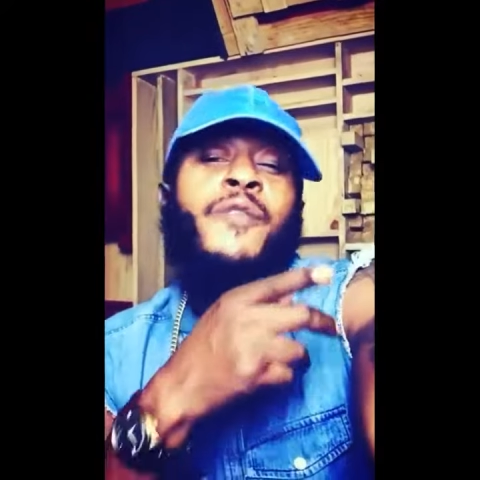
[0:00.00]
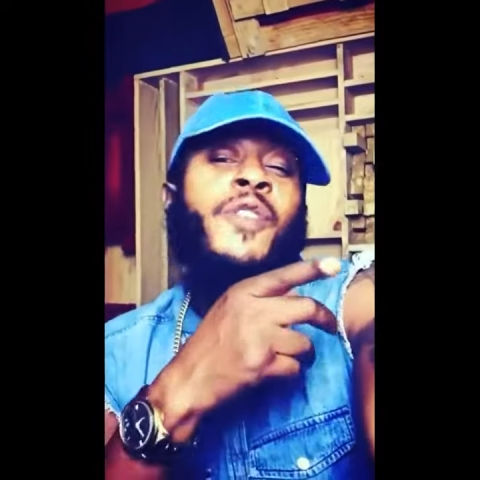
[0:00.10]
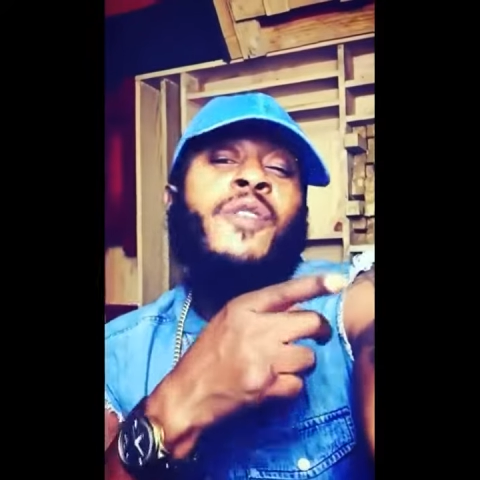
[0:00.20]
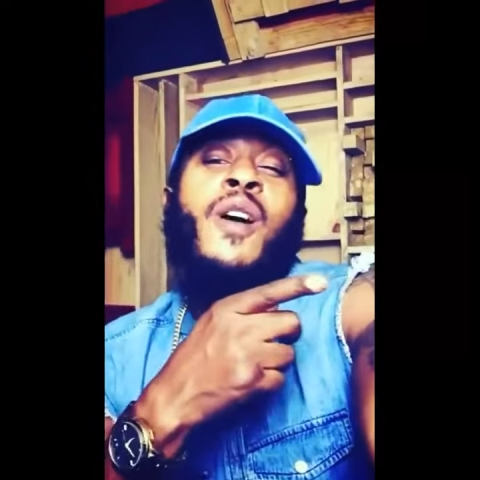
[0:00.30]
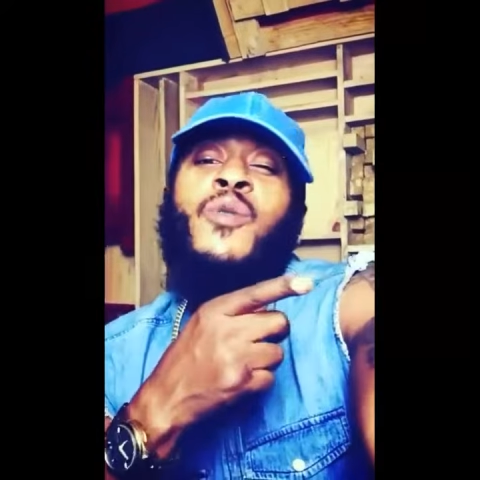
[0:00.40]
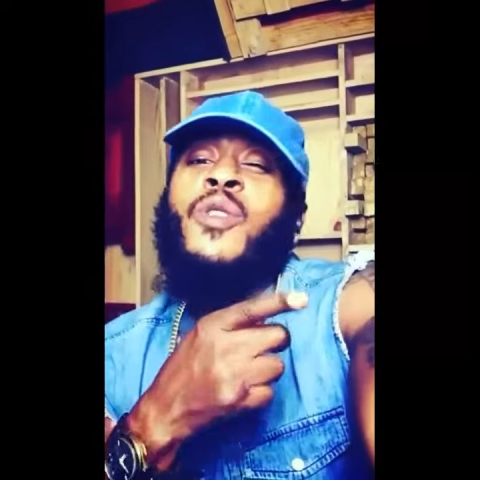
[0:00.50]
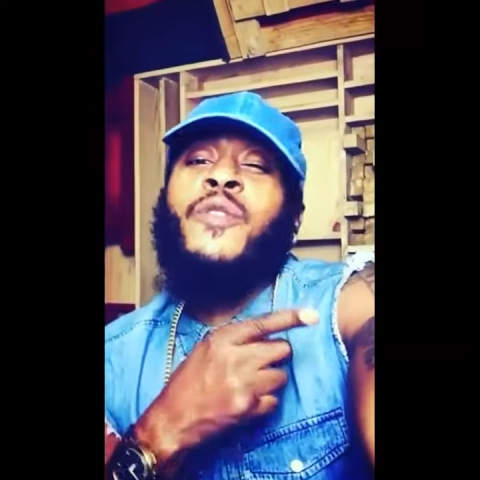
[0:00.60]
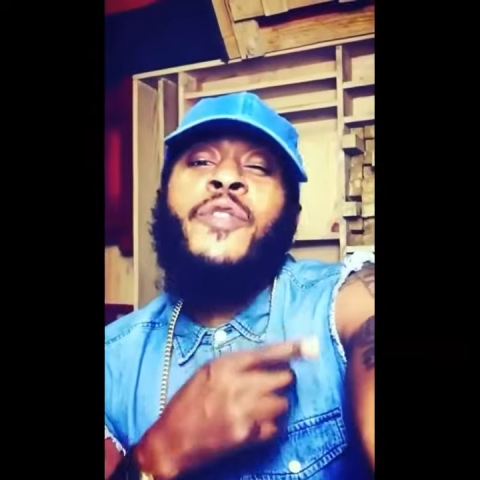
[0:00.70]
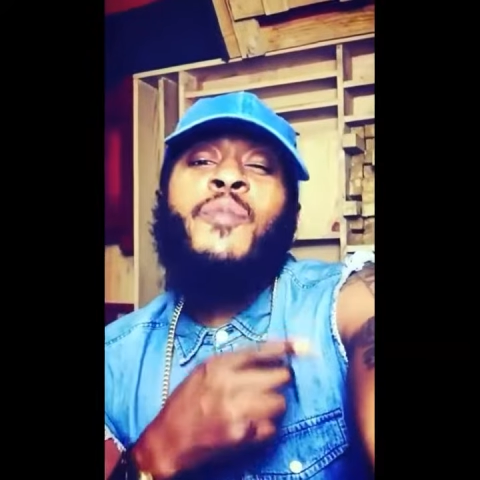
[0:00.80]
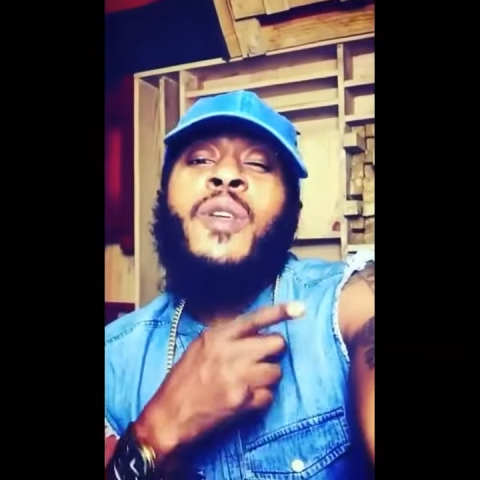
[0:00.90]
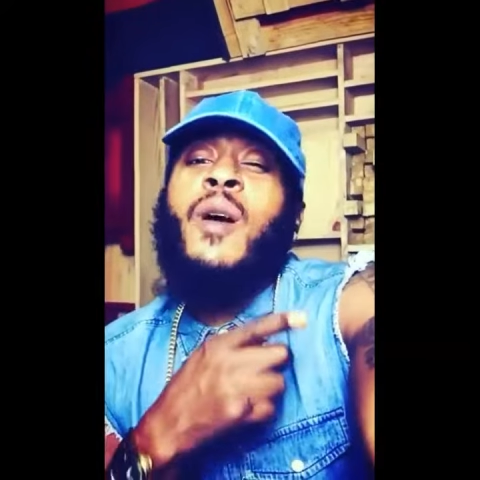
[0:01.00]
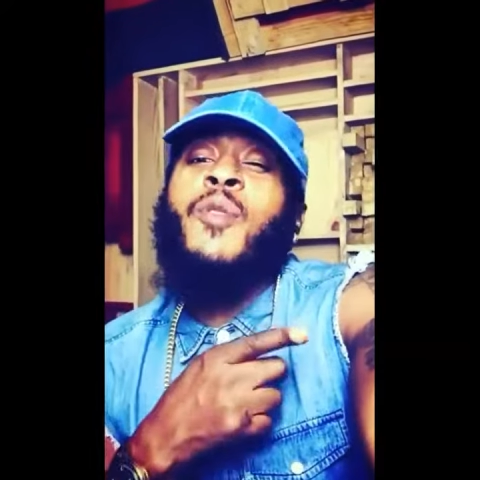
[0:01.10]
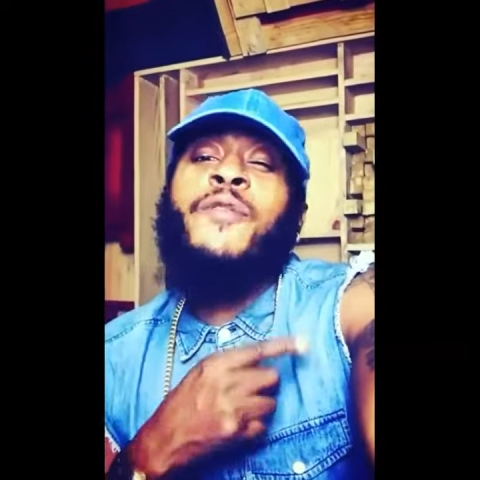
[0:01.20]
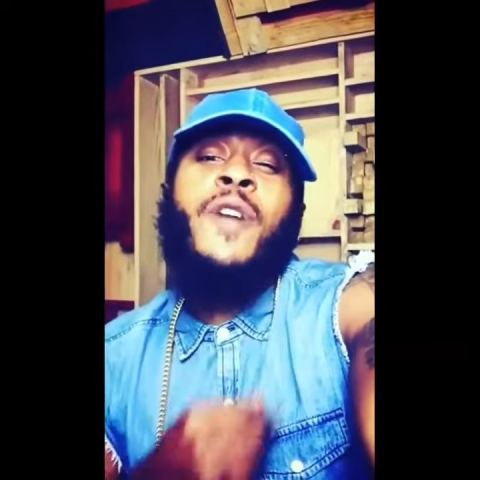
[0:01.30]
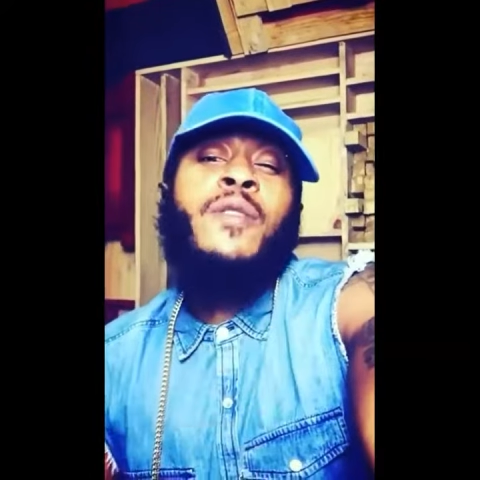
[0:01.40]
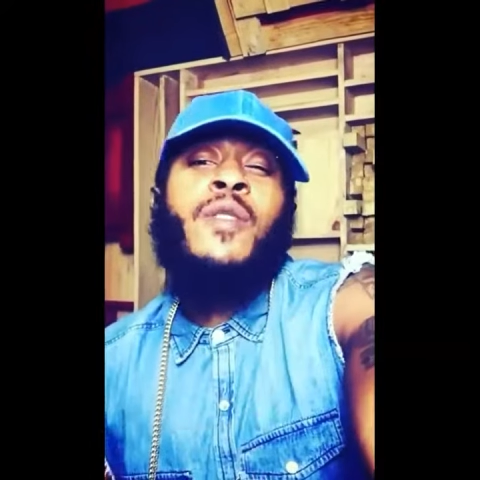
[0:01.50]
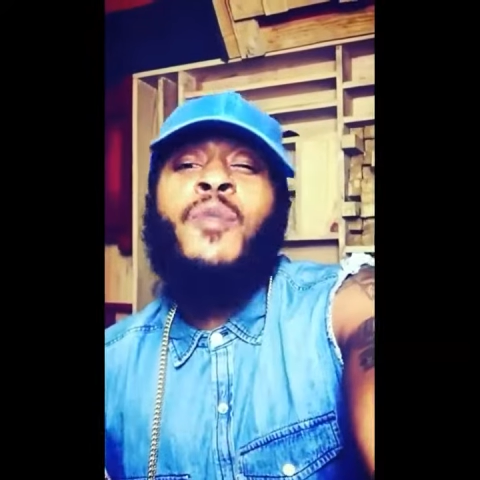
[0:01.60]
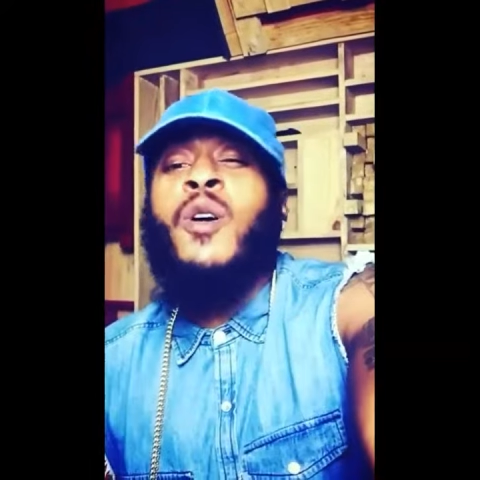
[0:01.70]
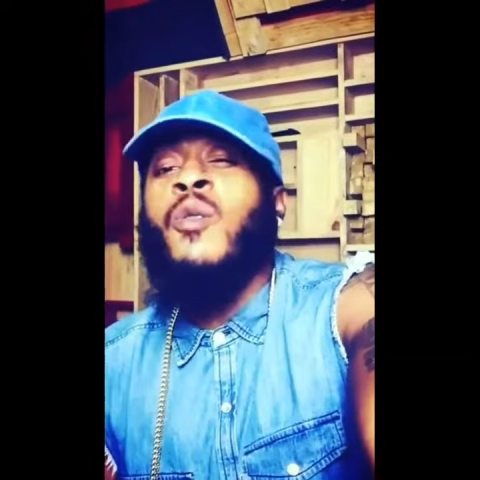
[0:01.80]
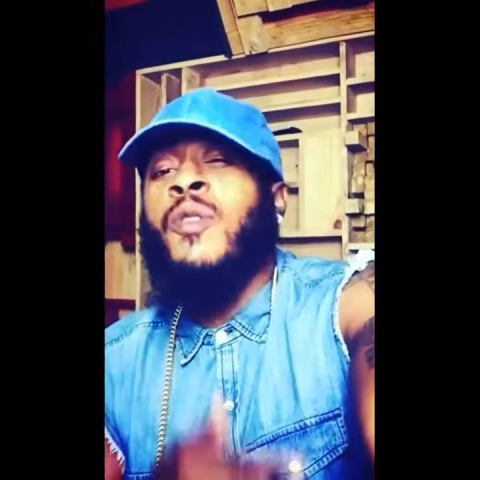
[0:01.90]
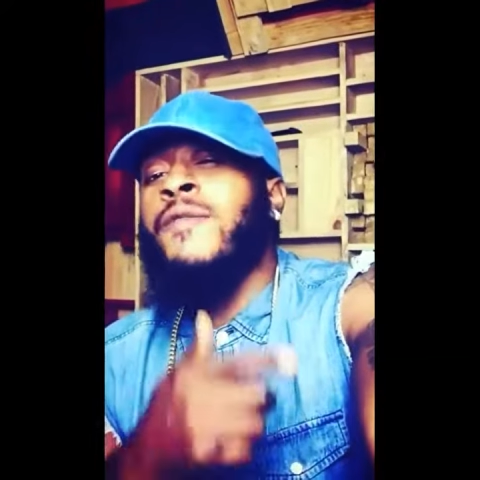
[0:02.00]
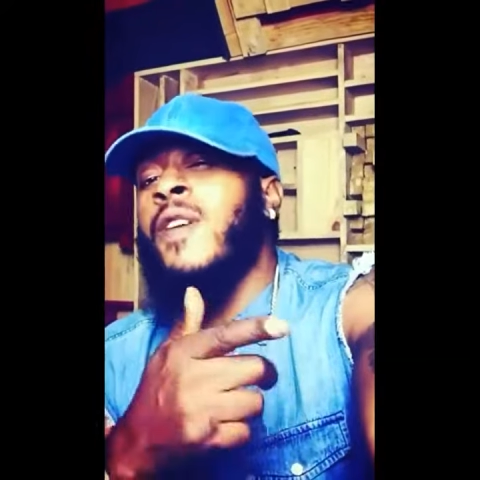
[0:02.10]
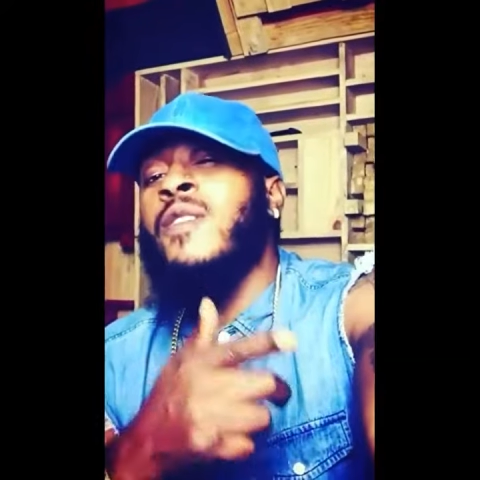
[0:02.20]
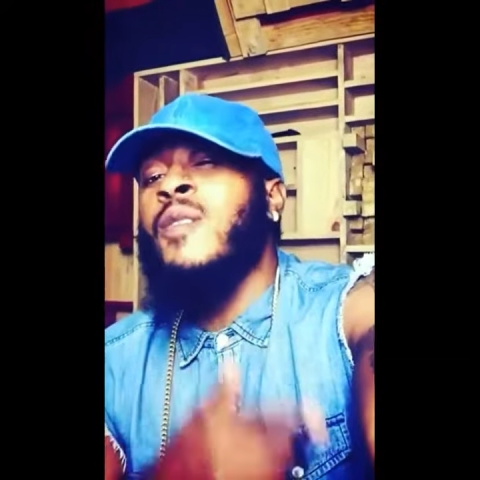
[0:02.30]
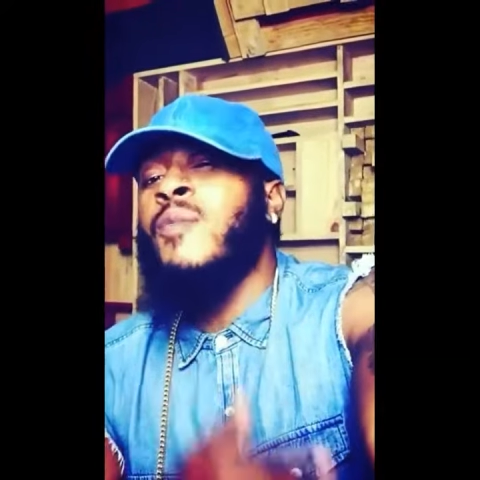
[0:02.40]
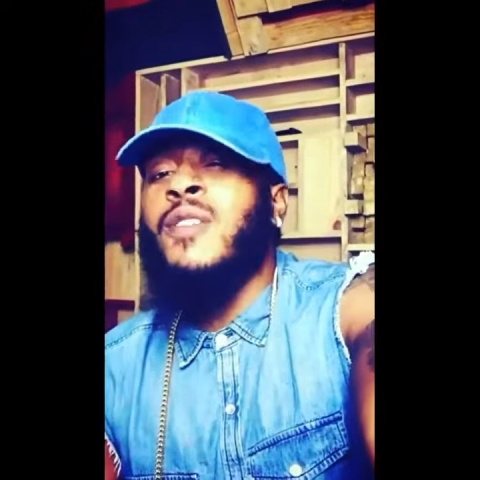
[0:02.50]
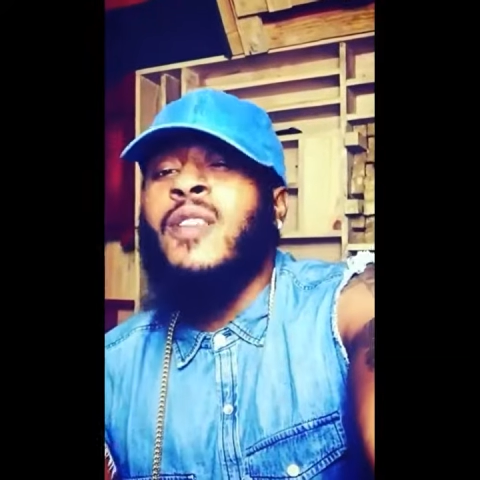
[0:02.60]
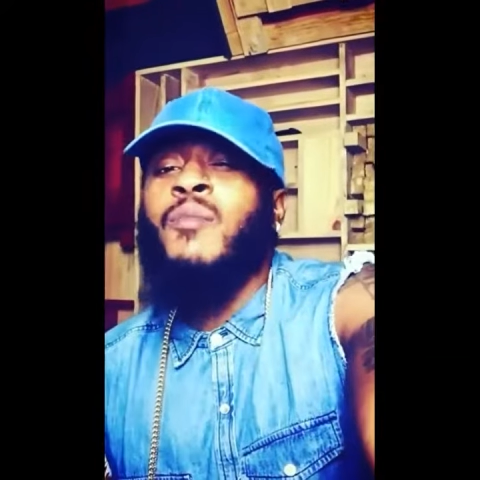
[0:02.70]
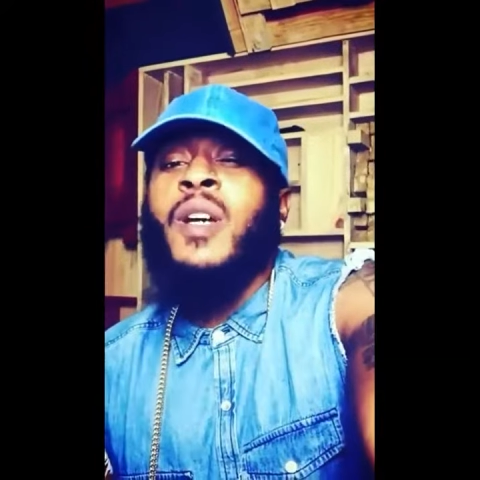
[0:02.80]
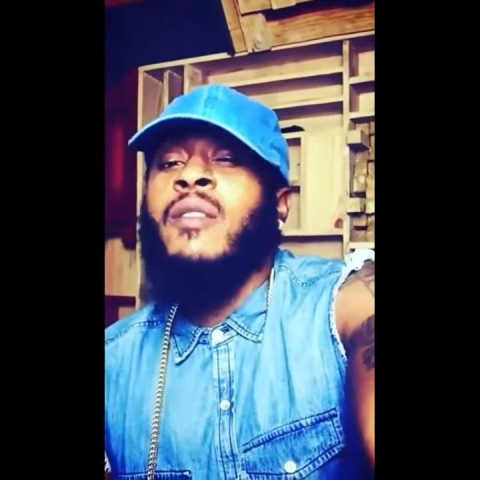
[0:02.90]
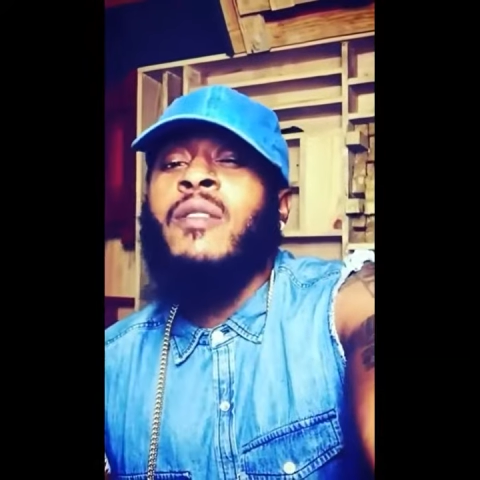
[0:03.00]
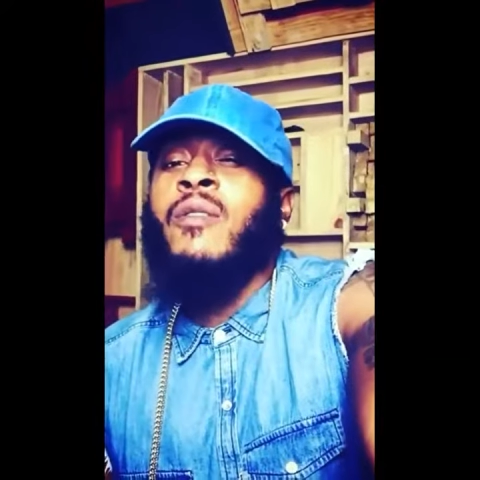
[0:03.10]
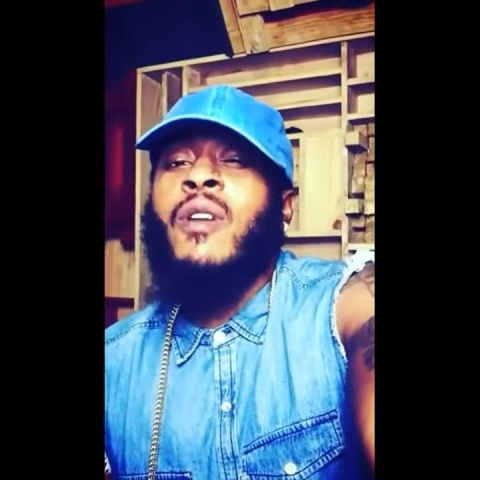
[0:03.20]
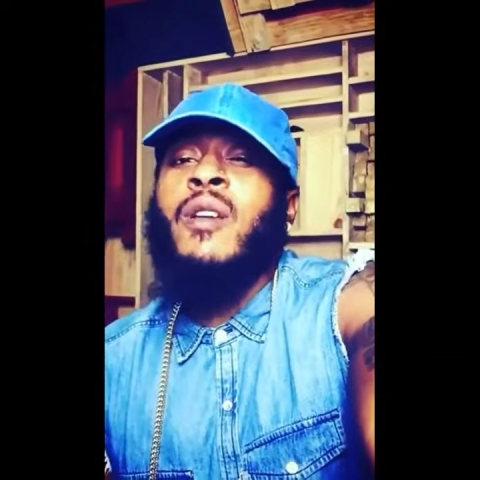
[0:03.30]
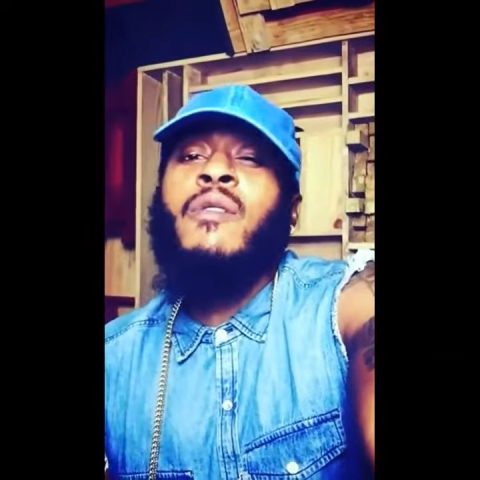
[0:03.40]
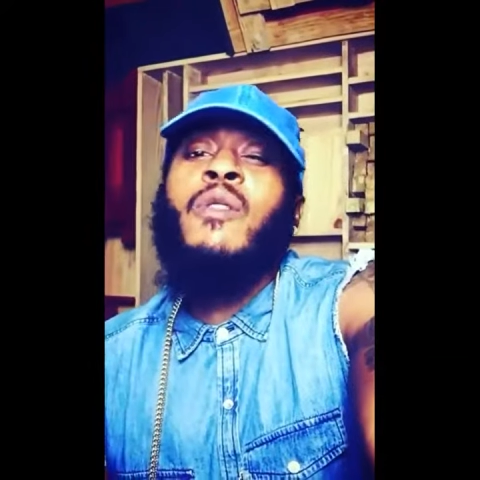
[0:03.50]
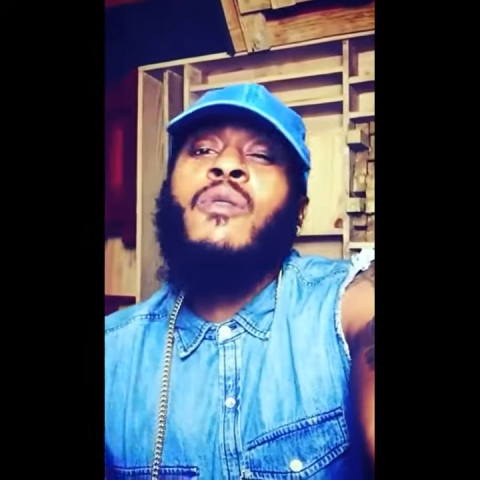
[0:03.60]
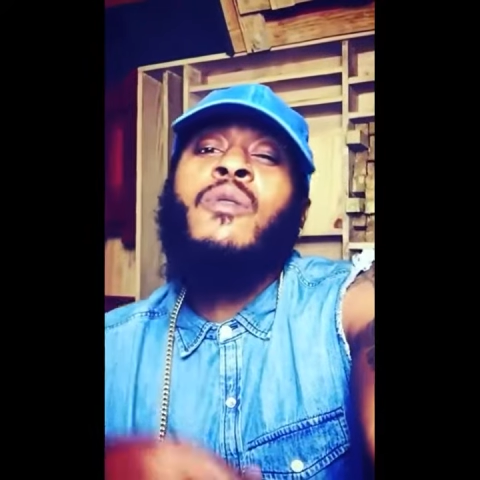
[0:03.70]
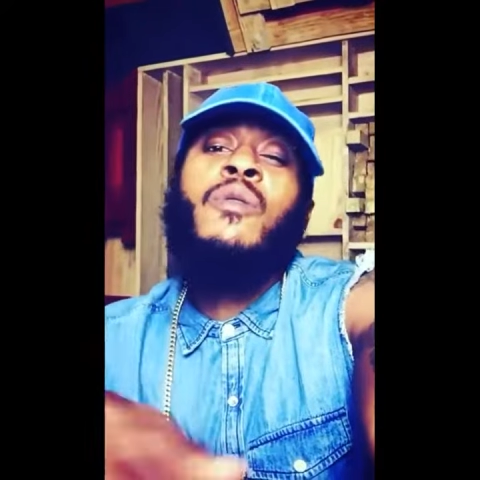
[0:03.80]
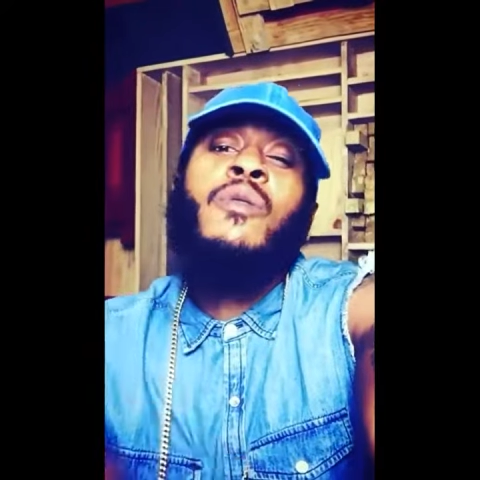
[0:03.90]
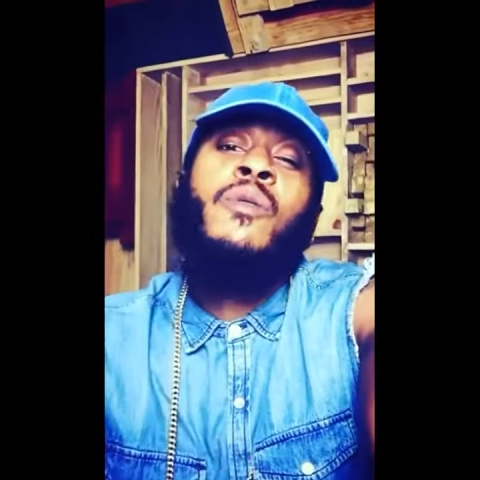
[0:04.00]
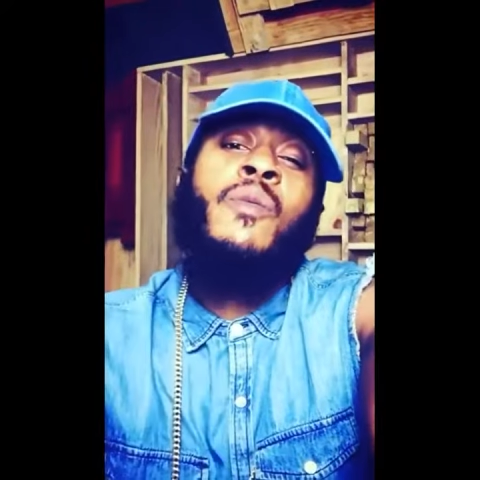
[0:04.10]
if it not work for me and my fans them how my fans them I set my thing right now.